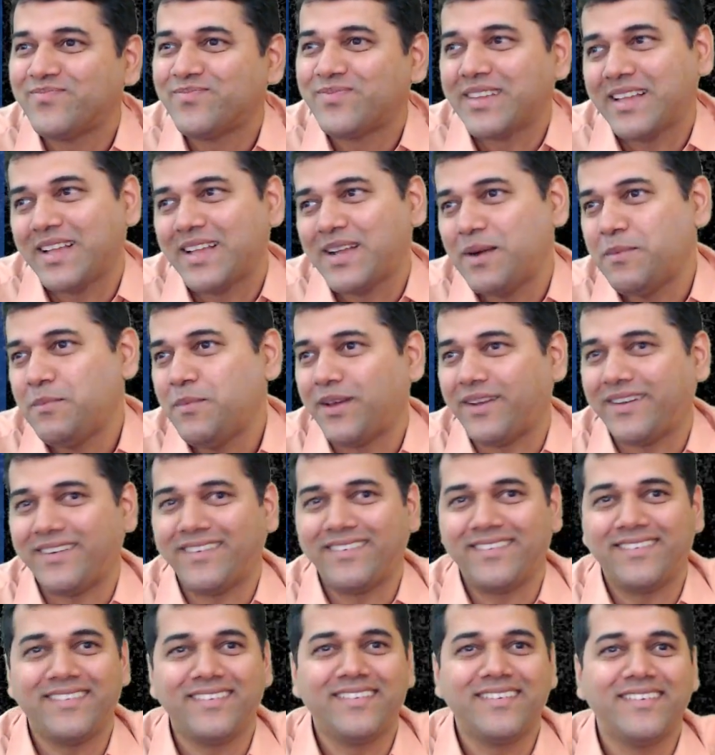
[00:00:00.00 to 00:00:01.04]
Come on.
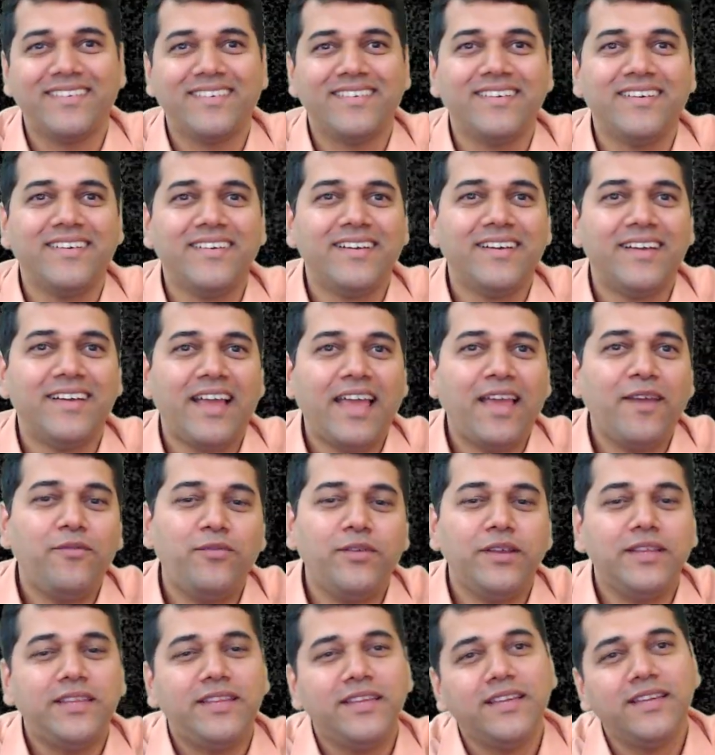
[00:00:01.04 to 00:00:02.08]

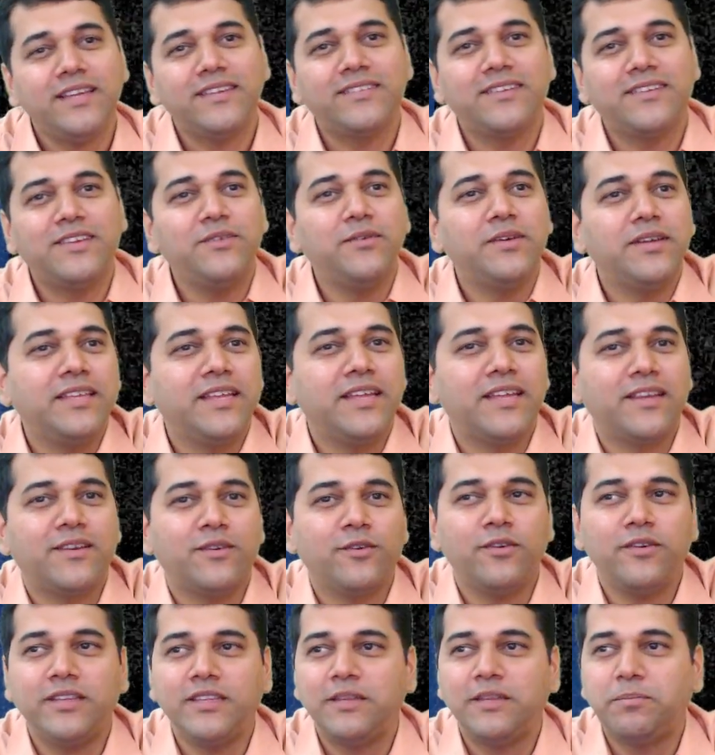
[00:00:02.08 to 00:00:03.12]
Everything is given there,
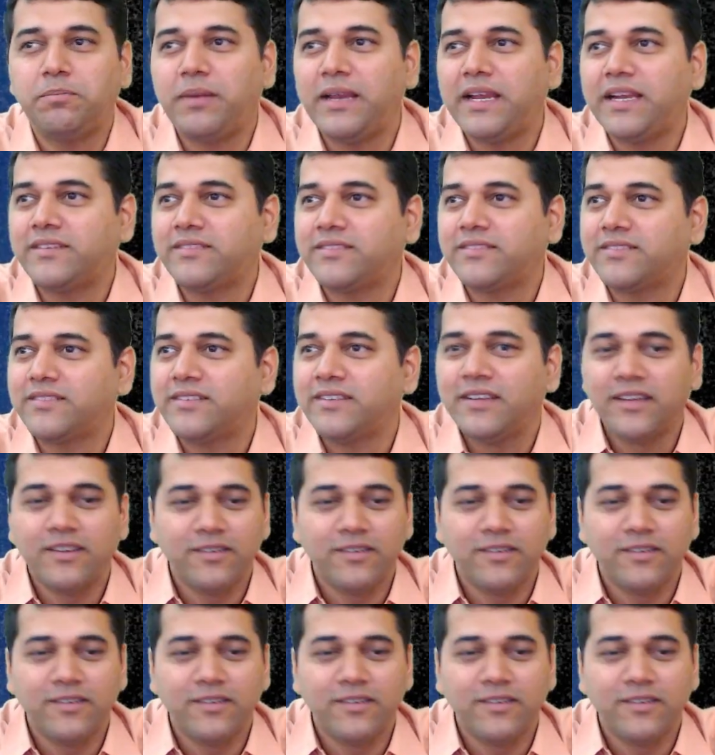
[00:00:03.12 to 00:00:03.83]
no, in the plates.